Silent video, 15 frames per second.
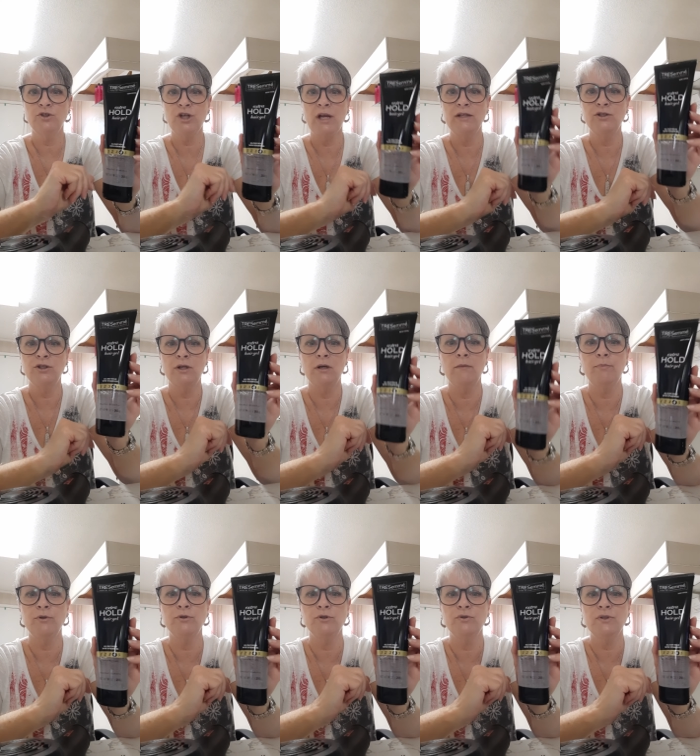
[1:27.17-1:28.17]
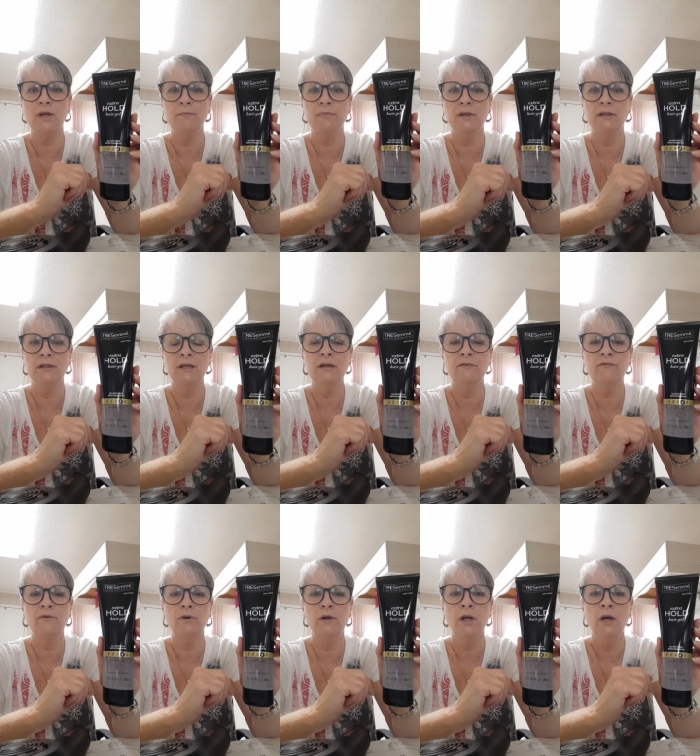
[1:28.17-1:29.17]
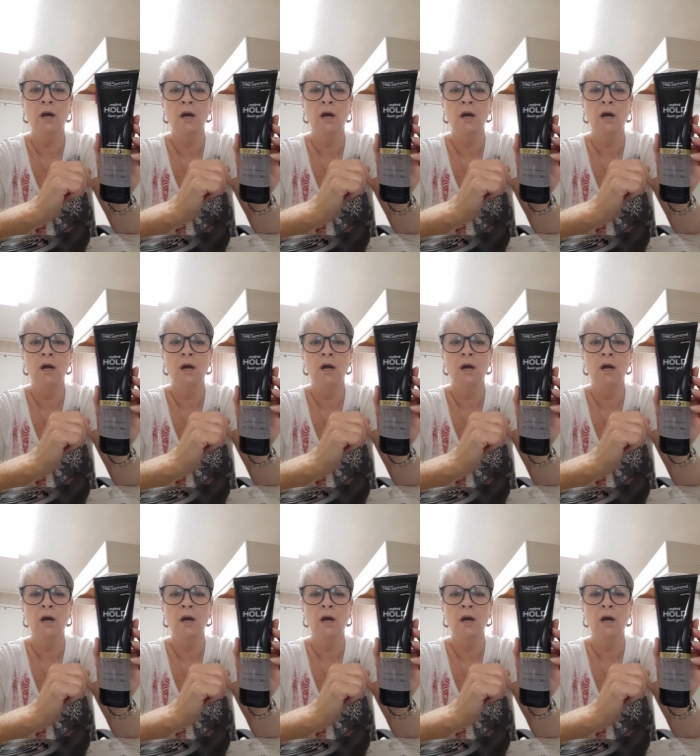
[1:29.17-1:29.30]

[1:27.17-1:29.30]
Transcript: change it up or do something different.